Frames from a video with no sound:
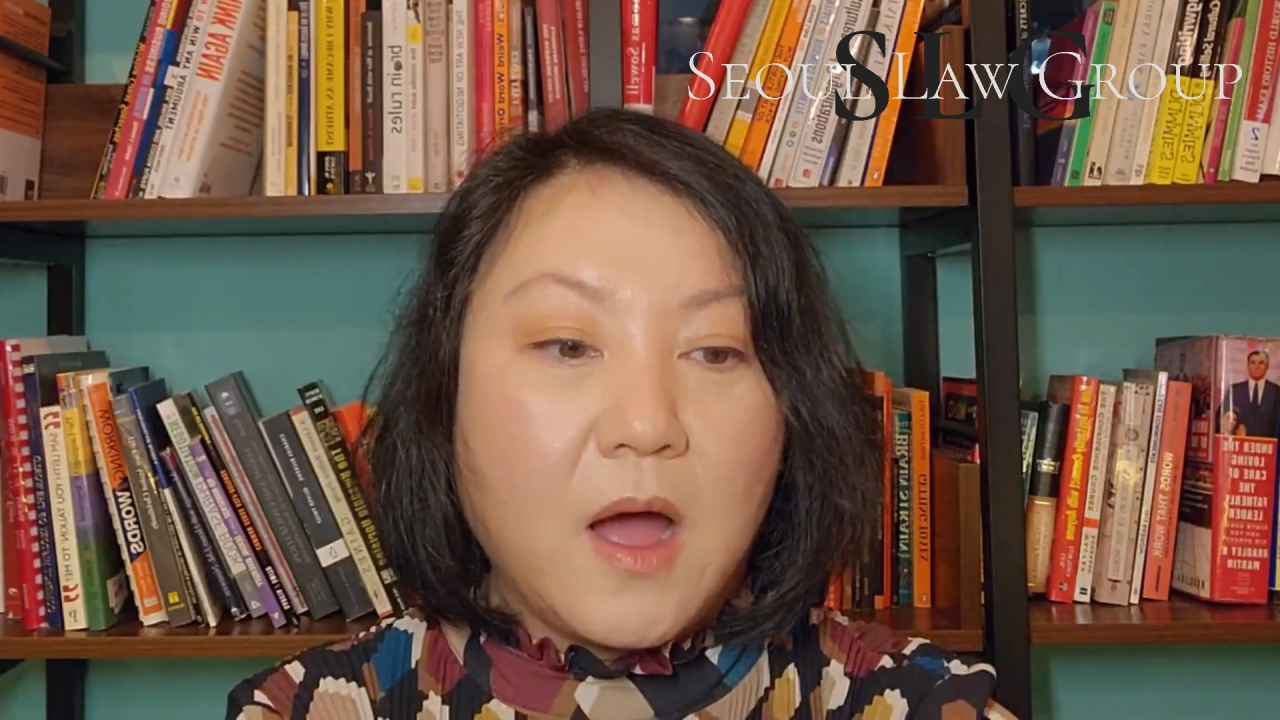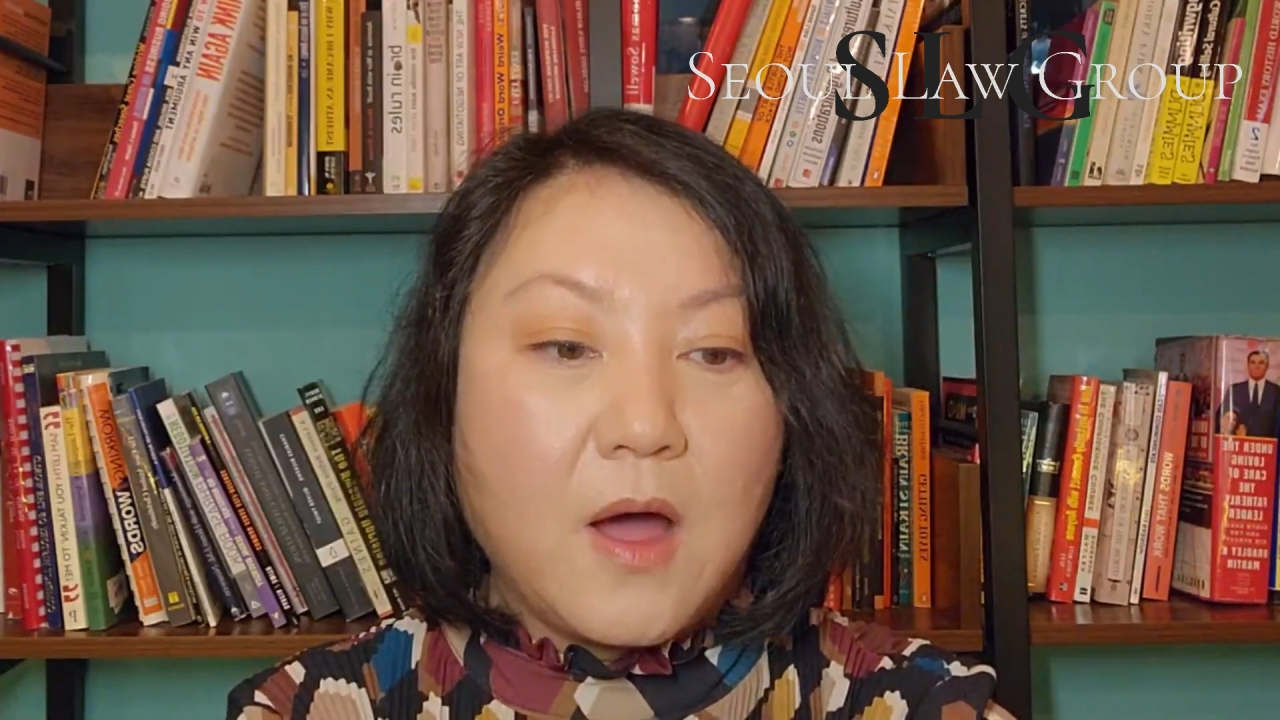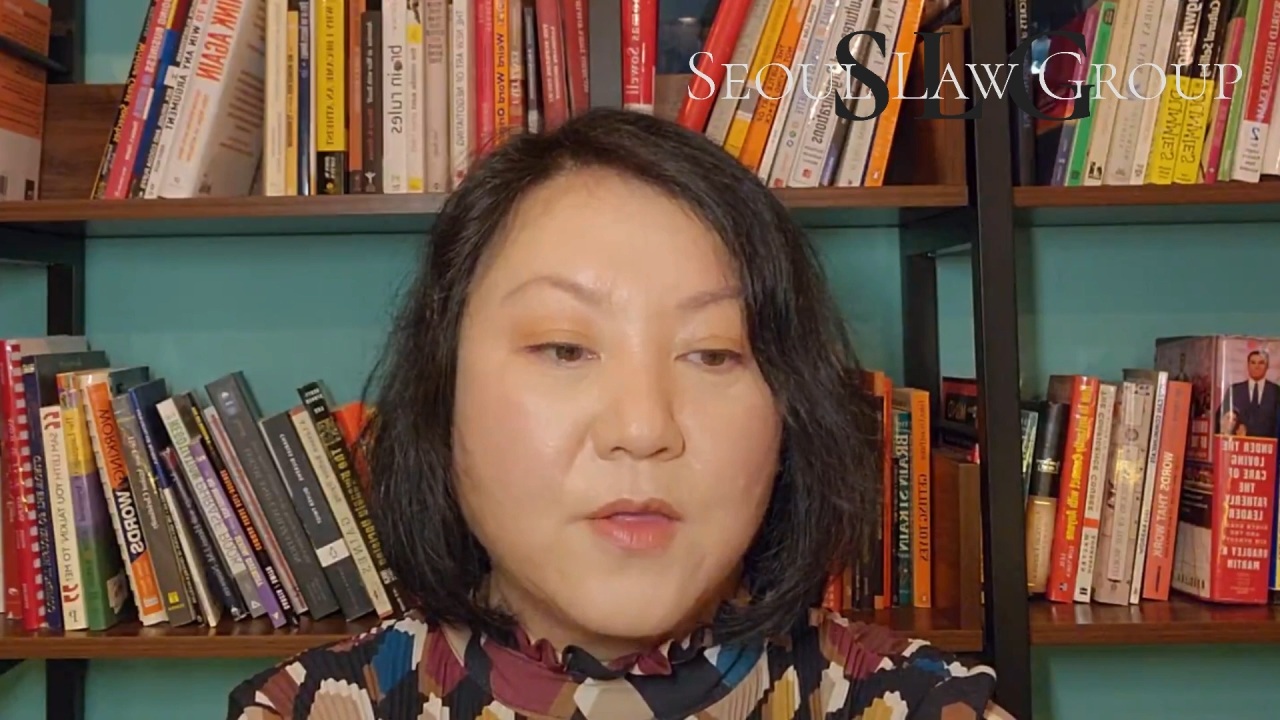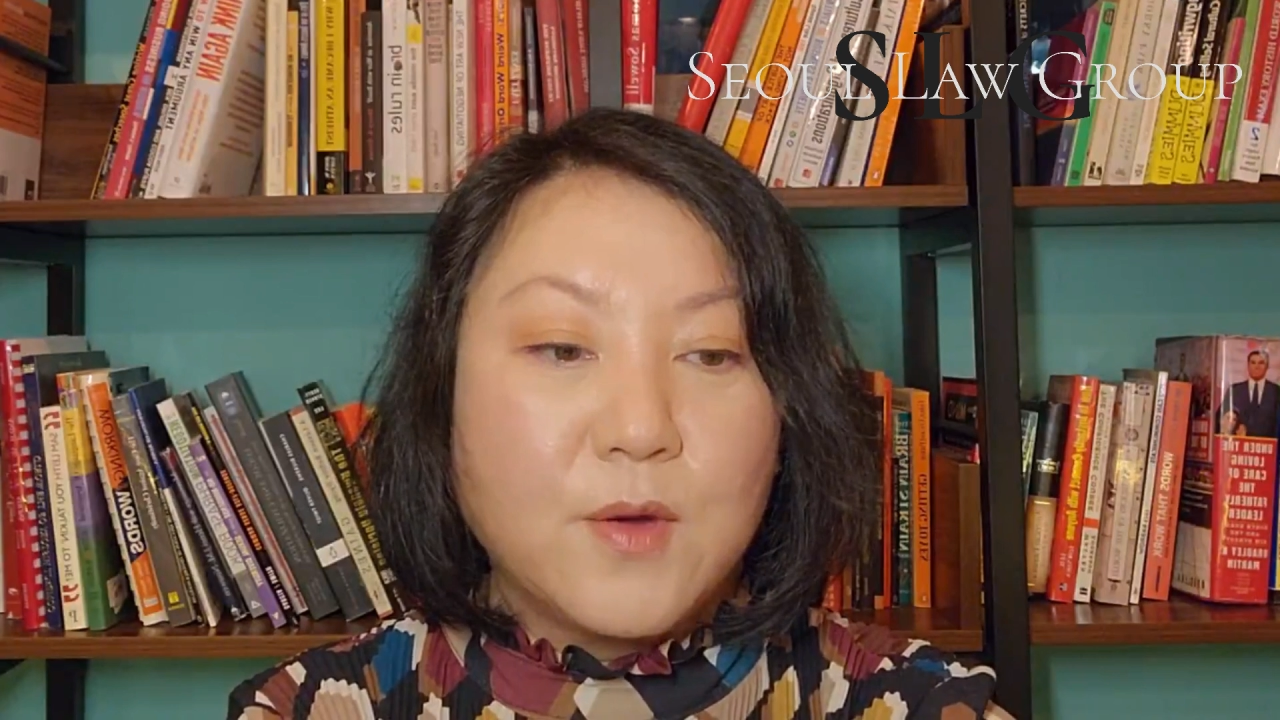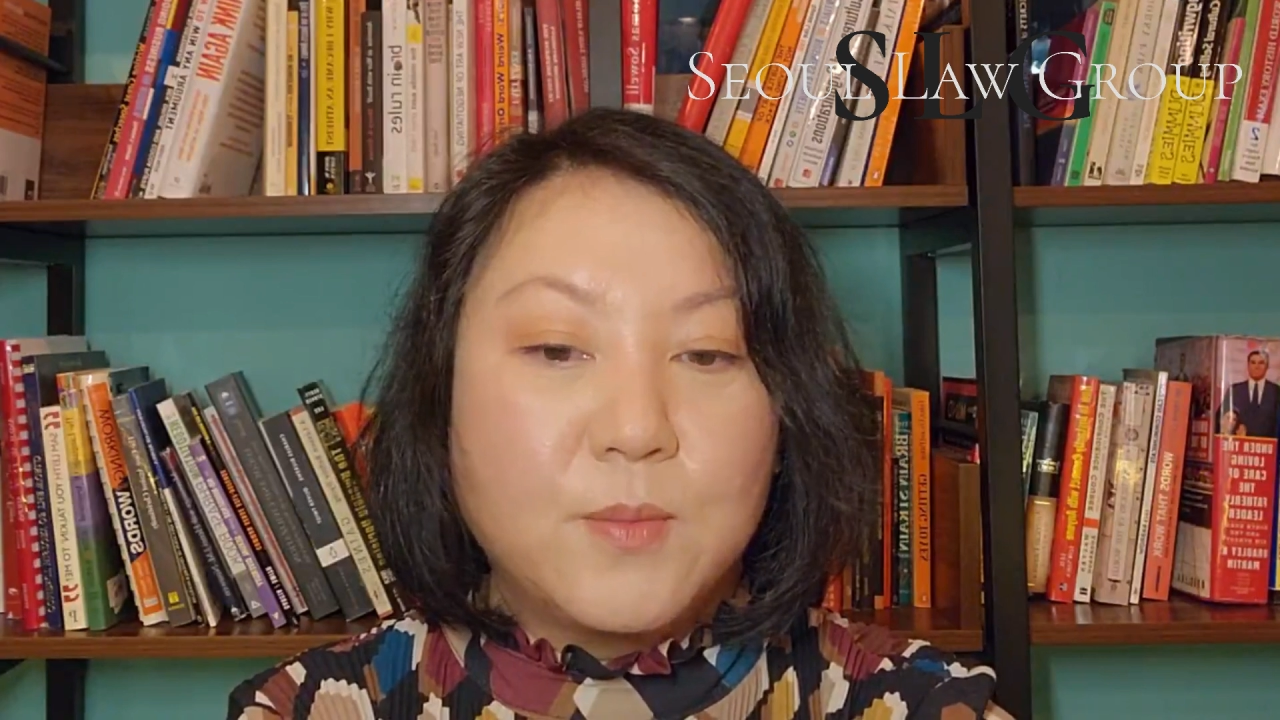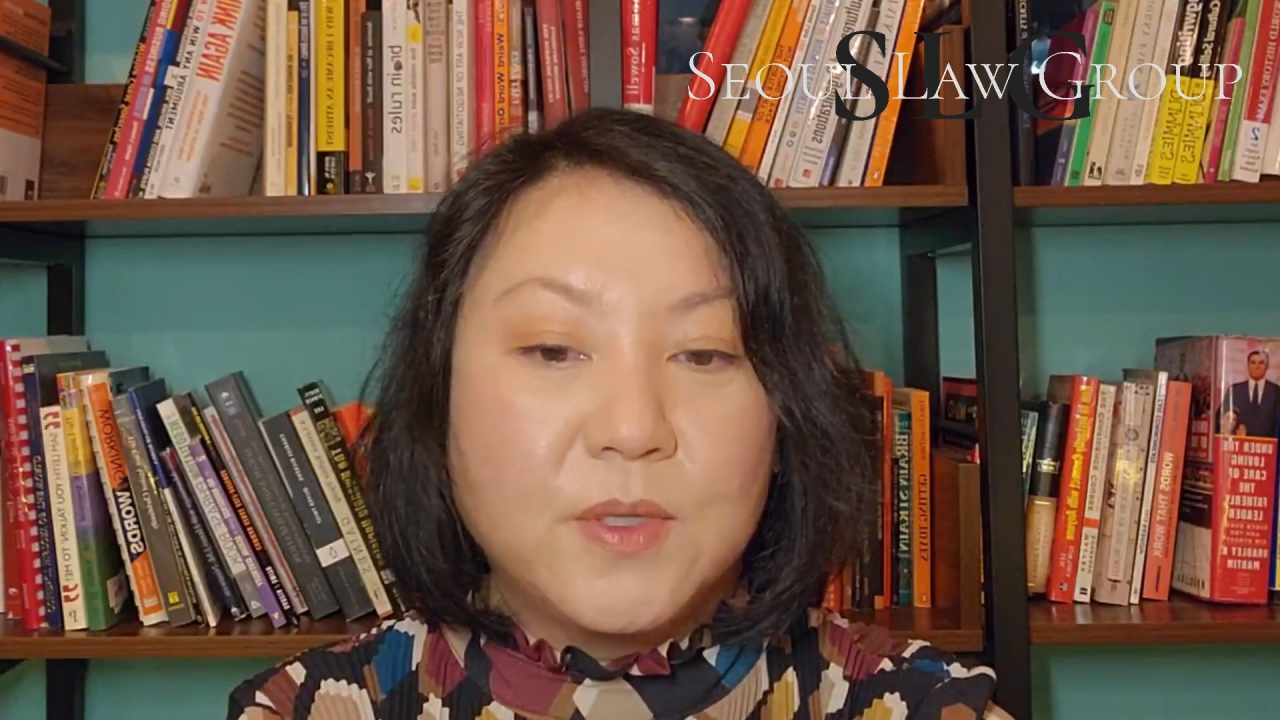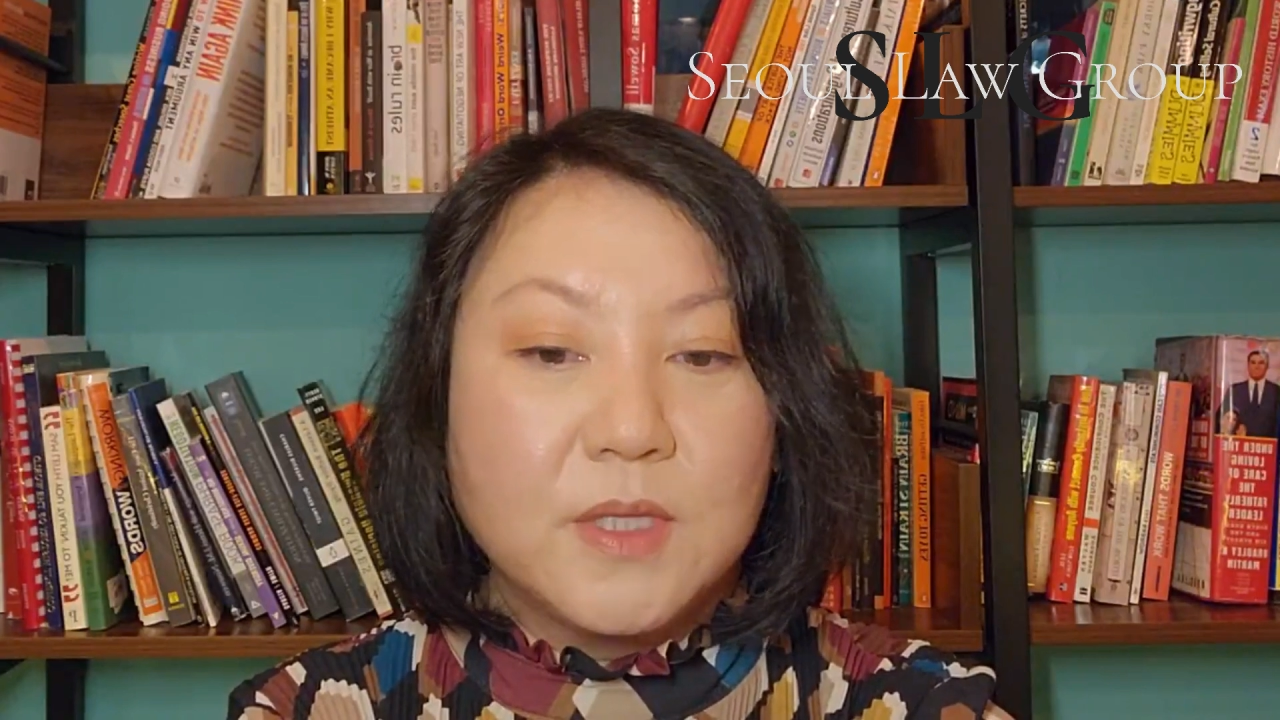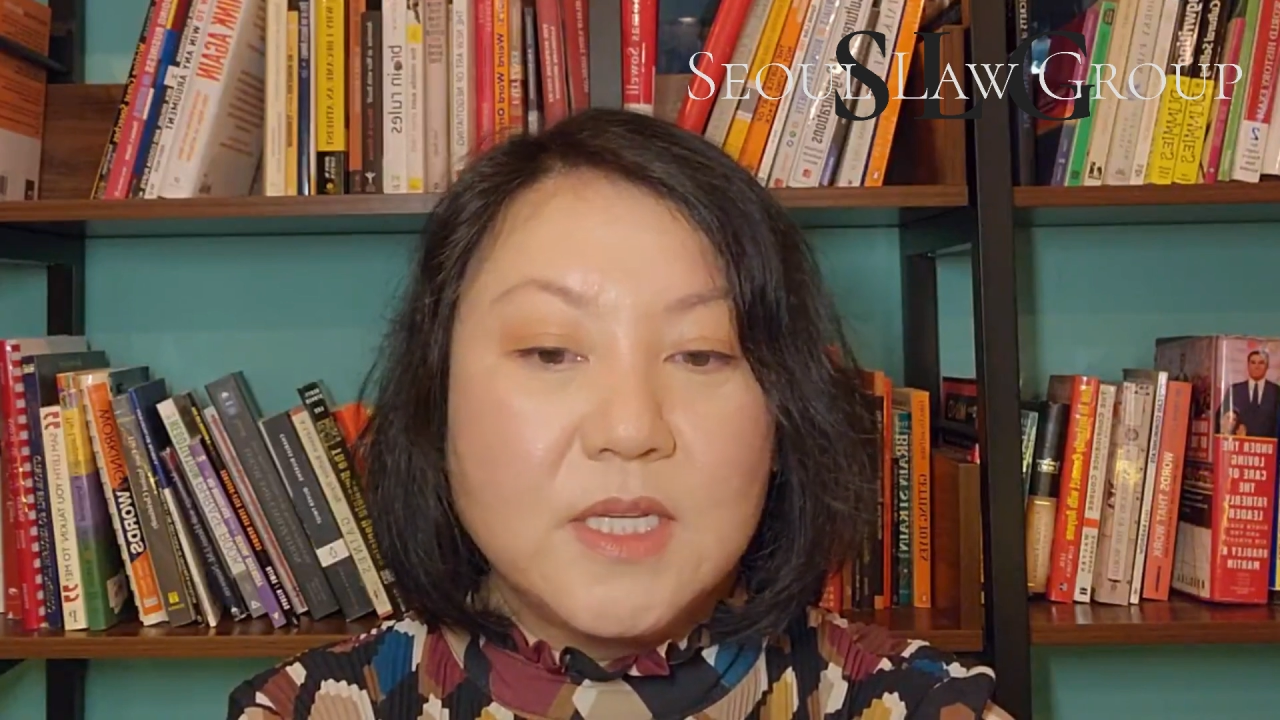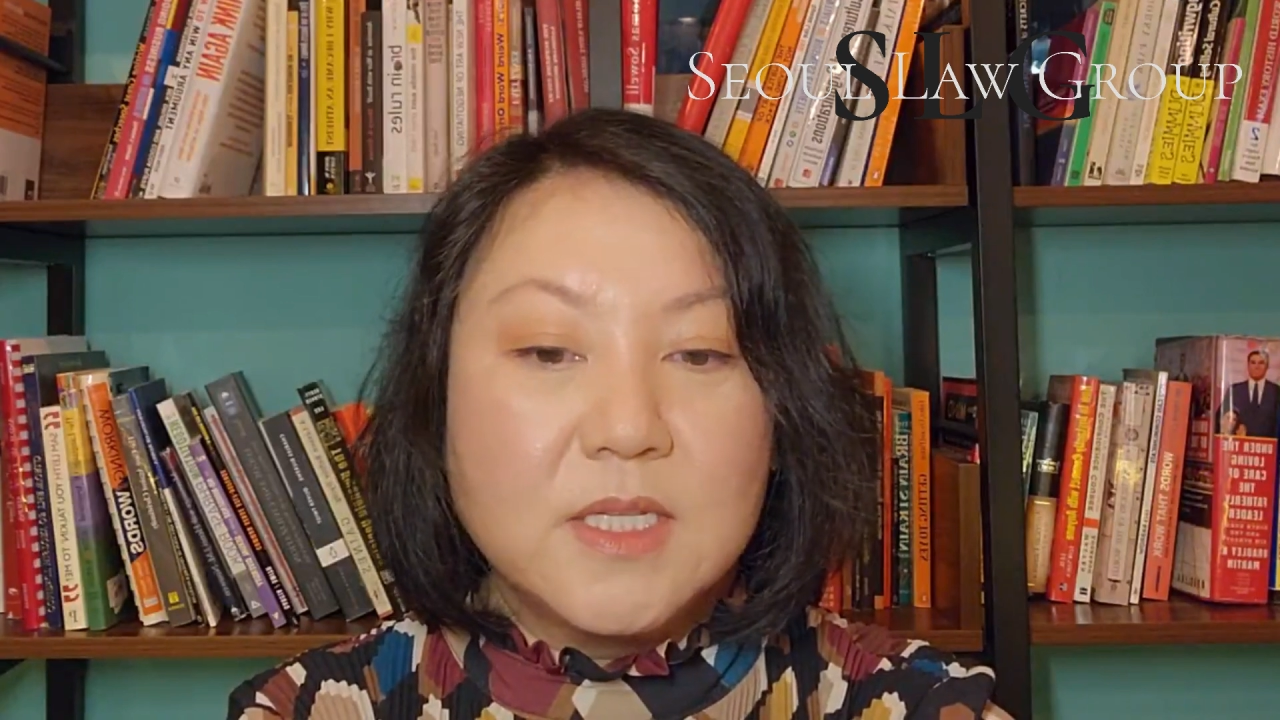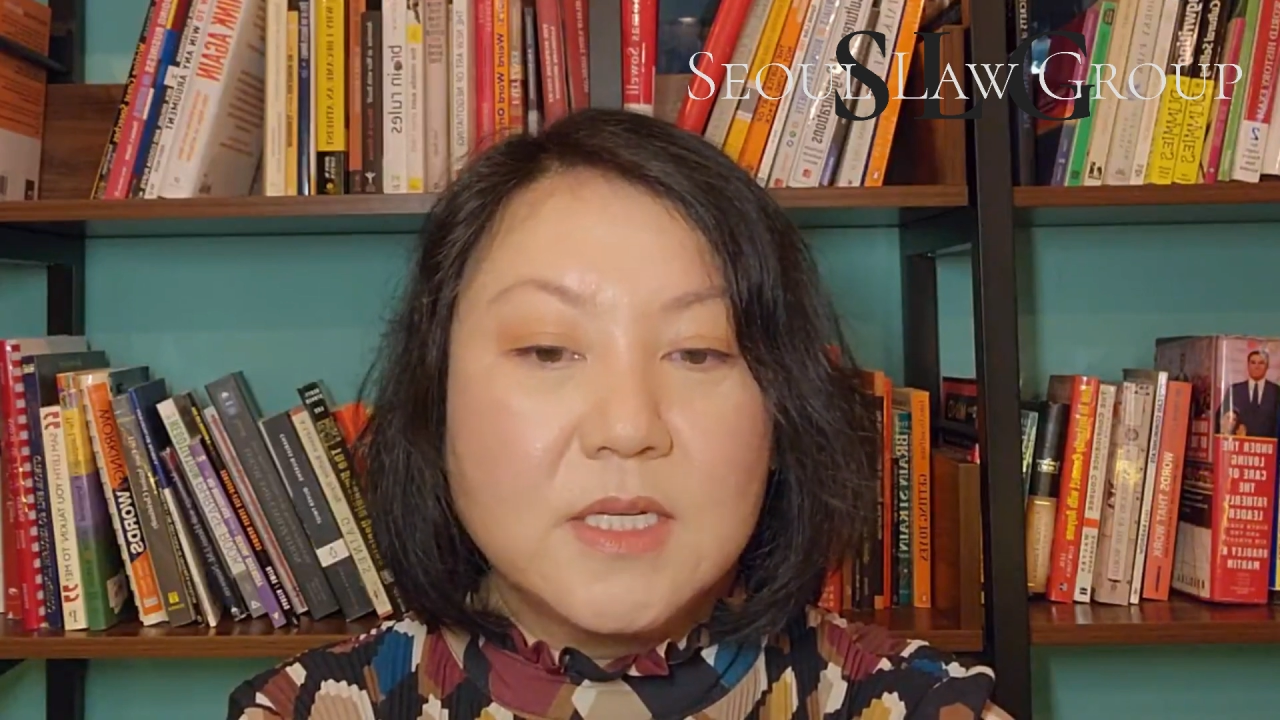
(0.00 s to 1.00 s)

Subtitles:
although police